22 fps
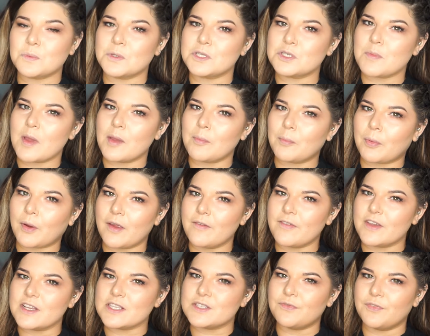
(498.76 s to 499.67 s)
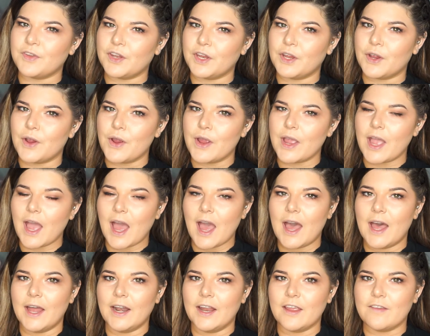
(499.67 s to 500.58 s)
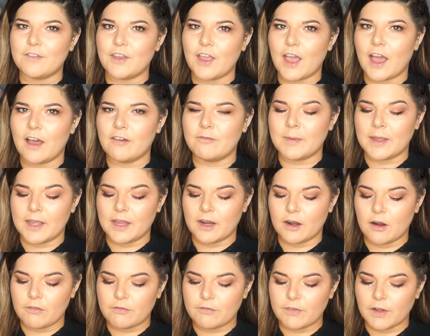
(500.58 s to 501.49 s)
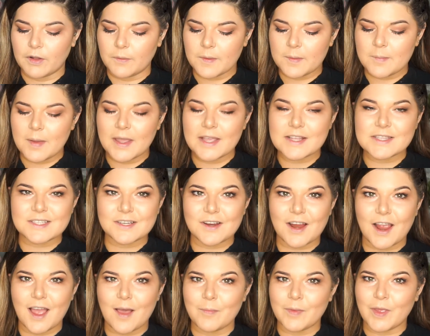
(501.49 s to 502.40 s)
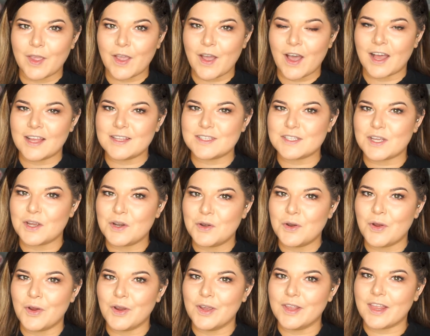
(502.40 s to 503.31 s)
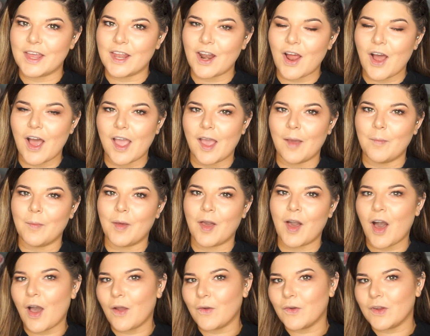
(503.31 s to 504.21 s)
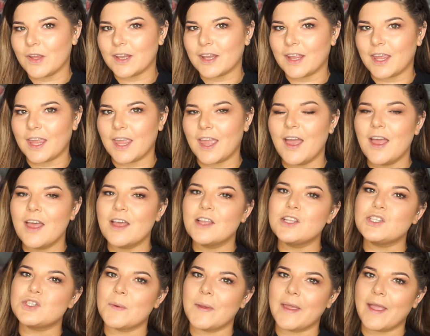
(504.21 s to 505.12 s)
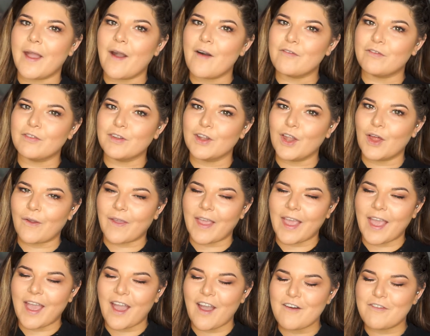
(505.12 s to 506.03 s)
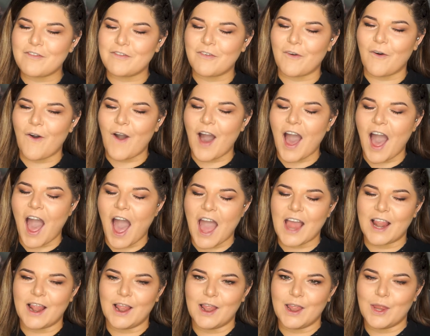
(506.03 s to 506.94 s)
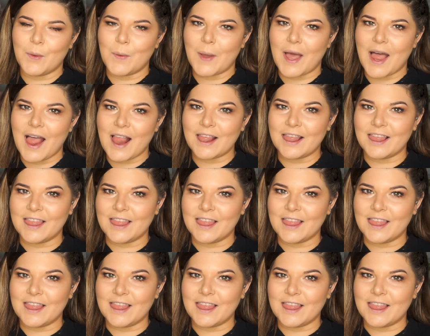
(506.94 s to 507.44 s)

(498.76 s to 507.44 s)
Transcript: Watch my previous video, and if you have been following my Instagram, you guys know that I am currently doing vlogging for Eylure